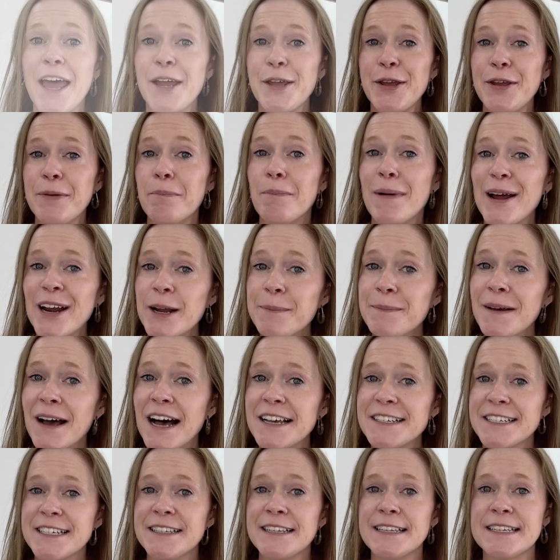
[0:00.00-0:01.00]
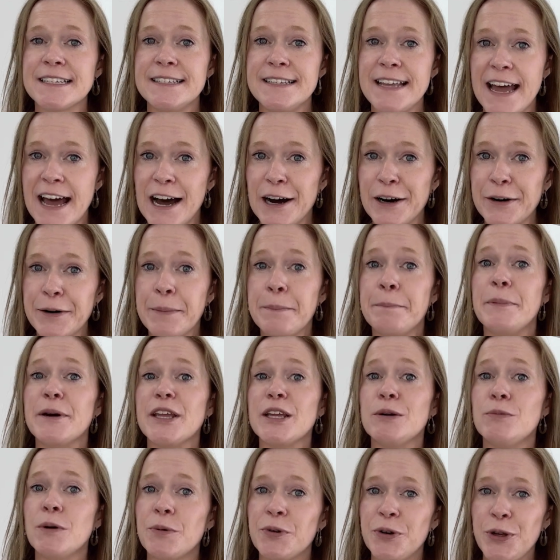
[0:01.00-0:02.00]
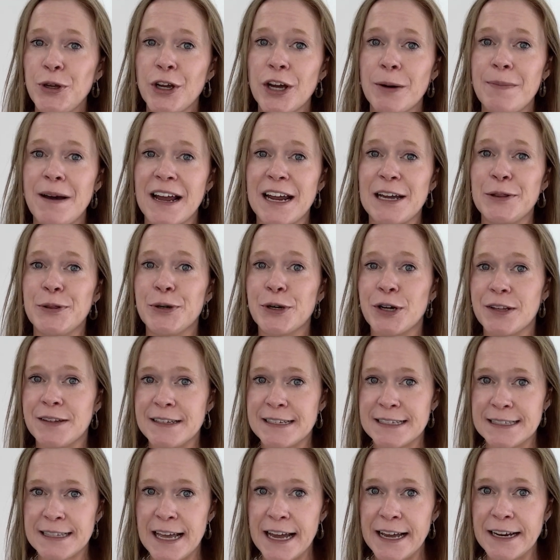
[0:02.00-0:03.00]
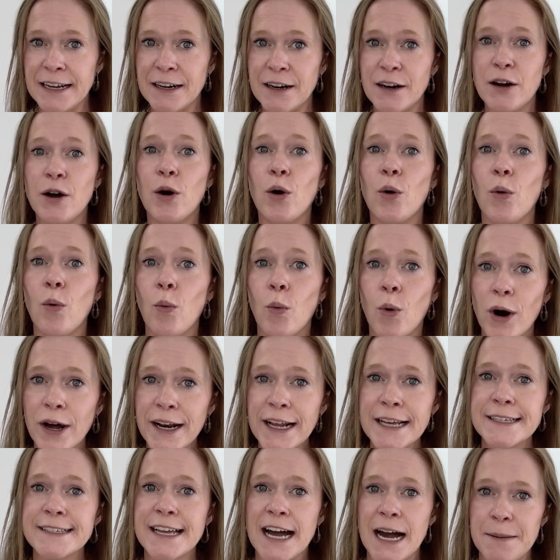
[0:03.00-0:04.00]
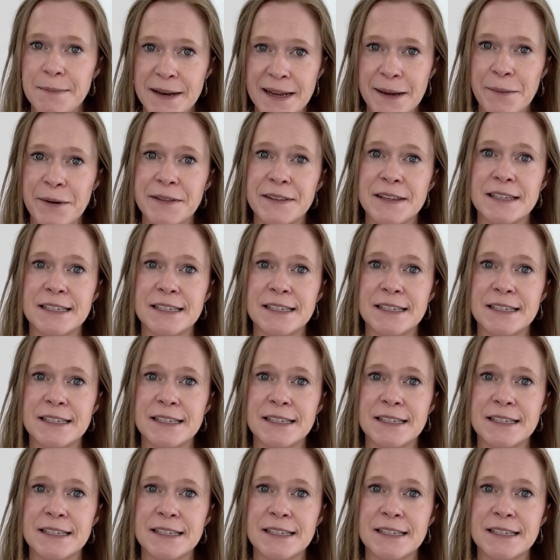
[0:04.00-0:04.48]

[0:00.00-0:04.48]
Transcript: You might not be asking this now, but you will when you go back and look at this later. What is happening with the